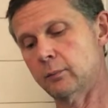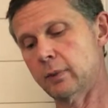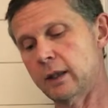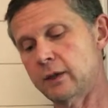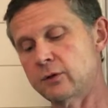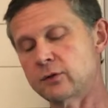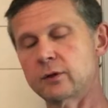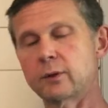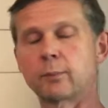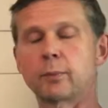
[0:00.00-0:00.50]

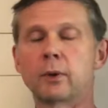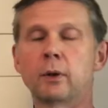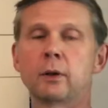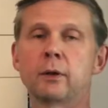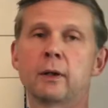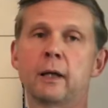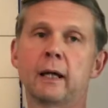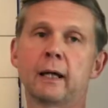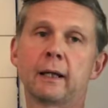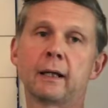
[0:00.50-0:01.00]
based
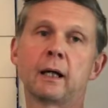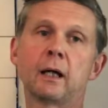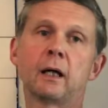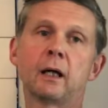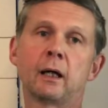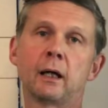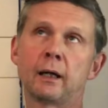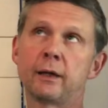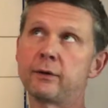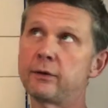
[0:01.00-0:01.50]
upon that
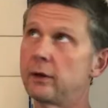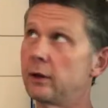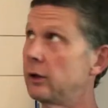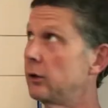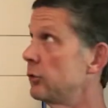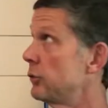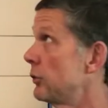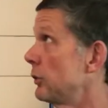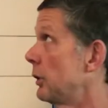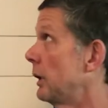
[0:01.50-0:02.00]
height,
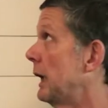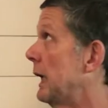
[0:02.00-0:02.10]
ours are